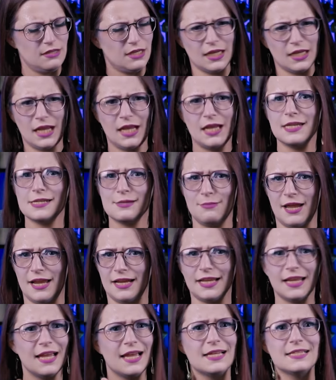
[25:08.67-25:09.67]
a Candyman.
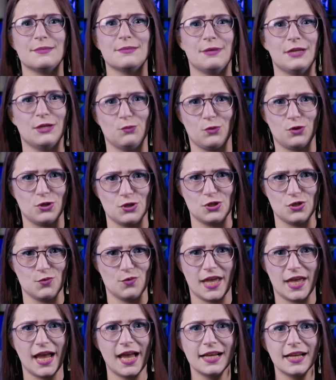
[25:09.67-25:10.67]
A Candyman wouldn't do
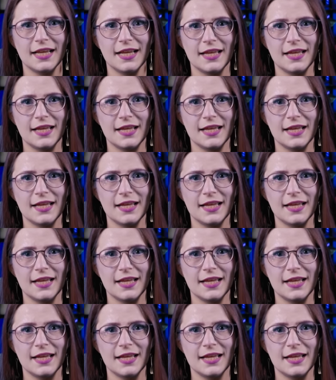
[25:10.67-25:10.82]
that.